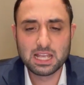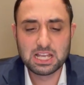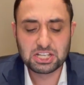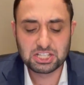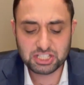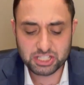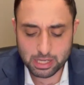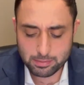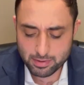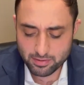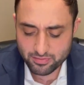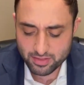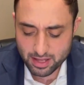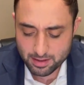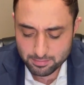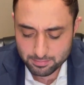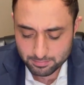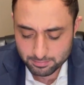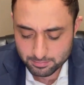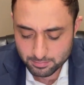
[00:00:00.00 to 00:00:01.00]
Some of
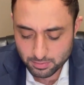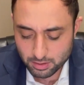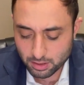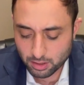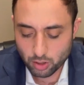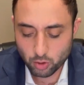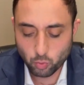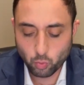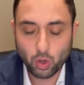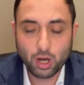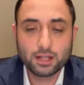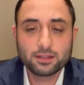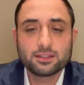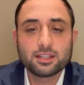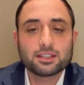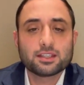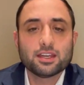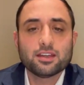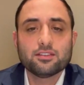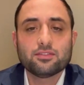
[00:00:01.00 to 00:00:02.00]
them want
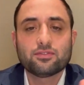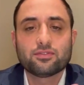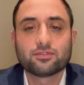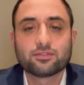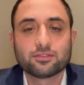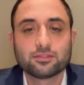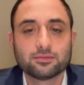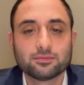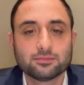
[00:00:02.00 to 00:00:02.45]
to give.